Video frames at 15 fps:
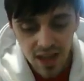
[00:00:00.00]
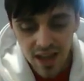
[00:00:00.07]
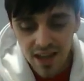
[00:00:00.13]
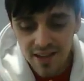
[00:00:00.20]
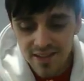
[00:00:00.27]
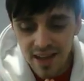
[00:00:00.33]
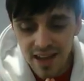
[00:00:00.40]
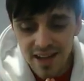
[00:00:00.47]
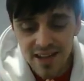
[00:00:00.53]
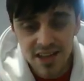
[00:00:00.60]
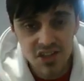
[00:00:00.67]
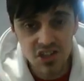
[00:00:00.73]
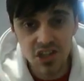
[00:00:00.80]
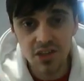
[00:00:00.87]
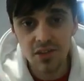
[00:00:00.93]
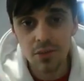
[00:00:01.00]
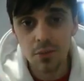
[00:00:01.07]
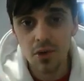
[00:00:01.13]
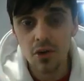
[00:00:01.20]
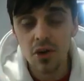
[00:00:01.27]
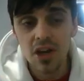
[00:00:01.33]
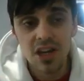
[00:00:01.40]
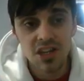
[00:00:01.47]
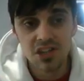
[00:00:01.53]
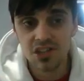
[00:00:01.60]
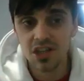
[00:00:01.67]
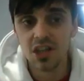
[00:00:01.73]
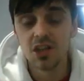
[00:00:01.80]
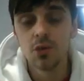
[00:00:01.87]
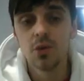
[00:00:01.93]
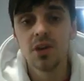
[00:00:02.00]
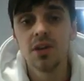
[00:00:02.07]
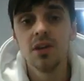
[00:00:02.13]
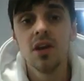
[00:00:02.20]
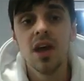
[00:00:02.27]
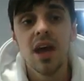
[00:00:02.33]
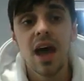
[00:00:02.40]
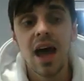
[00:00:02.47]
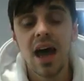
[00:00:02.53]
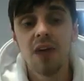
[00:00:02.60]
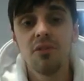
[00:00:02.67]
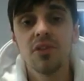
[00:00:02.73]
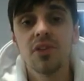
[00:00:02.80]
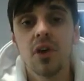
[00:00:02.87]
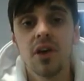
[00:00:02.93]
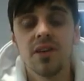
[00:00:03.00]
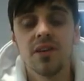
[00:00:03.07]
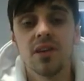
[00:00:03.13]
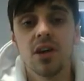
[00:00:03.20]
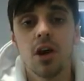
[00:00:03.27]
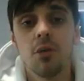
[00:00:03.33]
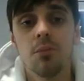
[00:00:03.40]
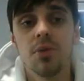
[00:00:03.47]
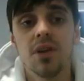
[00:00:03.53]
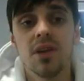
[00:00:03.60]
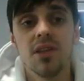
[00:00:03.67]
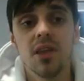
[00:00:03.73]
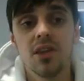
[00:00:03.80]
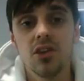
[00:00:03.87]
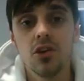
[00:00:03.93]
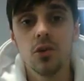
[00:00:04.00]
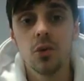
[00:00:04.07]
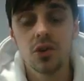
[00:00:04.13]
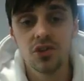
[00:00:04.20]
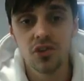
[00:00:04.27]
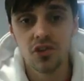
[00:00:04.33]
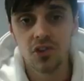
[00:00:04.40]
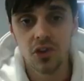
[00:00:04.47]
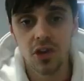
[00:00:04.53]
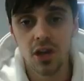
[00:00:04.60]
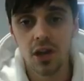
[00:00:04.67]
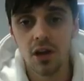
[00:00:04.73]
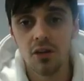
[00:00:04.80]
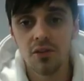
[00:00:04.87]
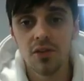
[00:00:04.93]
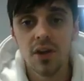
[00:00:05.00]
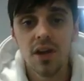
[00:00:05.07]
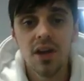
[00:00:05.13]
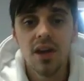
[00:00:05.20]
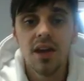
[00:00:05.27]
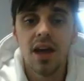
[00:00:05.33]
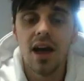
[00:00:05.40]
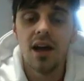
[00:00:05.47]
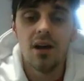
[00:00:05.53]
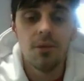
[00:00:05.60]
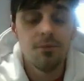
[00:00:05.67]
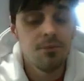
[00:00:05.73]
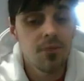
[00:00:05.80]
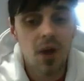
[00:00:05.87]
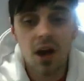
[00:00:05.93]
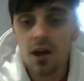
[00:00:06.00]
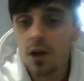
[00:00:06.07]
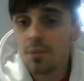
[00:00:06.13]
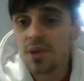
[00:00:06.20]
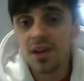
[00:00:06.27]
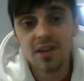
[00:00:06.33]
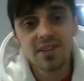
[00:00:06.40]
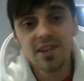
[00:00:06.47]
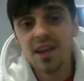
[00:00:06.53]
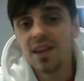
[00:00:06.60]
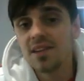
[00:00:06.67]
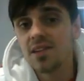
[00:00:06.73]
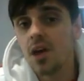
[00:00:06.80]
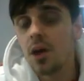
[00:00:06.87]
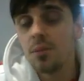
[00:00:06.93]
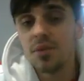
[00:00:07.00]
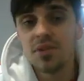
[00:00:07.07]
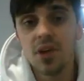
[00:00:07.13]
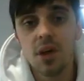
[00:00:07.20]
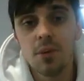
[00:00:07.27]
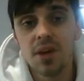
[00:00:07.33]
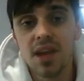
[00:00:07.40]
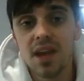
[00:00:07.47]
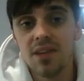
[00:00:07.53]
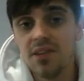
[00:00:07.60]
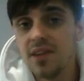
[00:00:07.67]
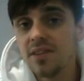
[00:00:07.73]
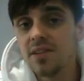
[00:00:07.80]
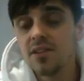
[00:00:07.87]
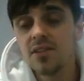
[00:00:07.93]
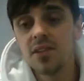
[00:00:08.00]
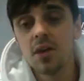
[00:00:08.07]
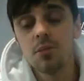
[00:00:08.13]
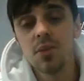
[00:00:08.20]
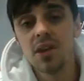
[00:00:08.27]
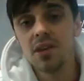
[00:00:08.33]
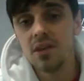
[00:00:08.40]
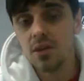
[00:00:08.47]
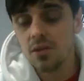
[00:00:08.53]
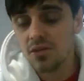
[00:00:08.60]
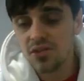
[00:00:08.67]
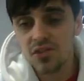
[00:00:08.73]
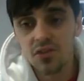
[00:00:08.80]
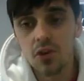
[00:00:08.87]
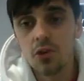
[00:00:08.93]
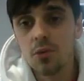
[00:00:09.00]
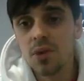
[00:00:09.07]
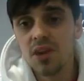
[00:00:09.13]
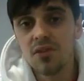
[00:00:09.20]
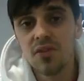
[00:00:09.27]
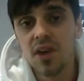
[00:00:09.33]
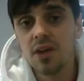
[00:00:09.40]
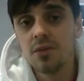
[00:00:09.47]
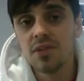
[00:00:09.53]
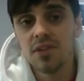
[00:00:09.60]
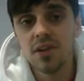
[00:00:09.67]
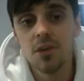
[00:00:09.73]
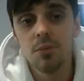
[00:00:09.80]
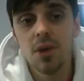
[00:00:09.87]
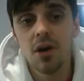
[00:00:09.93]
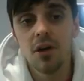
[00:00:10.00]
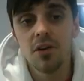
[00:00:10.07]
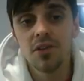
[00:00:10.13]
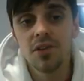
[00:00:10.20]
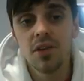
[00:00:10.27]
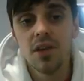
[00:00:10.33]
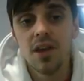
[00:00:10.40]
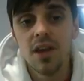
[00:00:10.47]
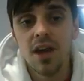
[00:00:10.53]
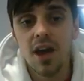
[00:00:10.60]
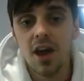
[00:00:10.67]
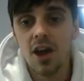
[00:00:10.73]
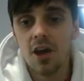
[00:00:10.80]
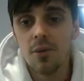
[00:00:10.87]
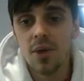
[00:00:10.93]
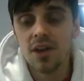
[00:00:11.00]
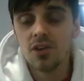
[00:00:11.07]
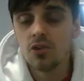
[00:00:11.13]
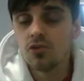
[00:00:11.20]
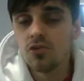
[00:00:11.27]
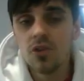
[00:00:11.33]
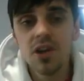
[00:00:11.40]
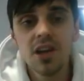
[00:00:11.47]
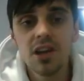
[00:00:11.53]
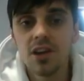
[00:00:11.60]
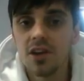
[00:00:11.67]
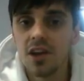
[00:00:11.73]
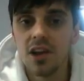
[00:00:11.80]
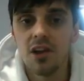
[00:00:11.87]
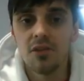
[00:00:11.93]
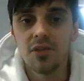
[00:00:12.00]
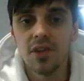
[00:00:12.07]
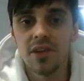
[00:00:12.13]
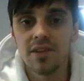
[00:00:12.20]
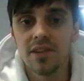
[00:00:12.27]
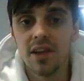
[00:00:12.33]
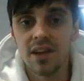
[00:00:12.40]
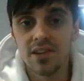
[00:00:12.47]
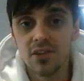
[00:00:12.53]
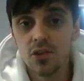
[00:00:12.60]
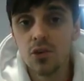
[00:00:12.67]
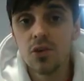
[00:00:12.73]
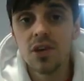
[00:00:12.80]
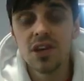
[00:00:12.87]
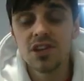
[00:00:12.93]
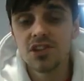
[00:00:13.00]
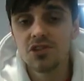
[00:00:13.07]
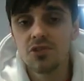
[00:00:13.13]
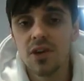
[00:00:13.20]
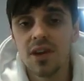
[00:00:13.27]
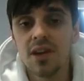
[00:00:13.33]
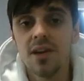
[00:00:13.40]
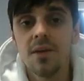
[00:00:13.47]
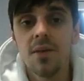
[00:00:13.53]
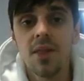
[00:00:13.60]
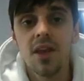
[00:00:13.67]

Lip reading: is a legitimate, genuine advertising company that you are just going to love. I mean, I say it time and time again, this has done me so many favors in the past, and you're really going to love this. Like 2 years straight,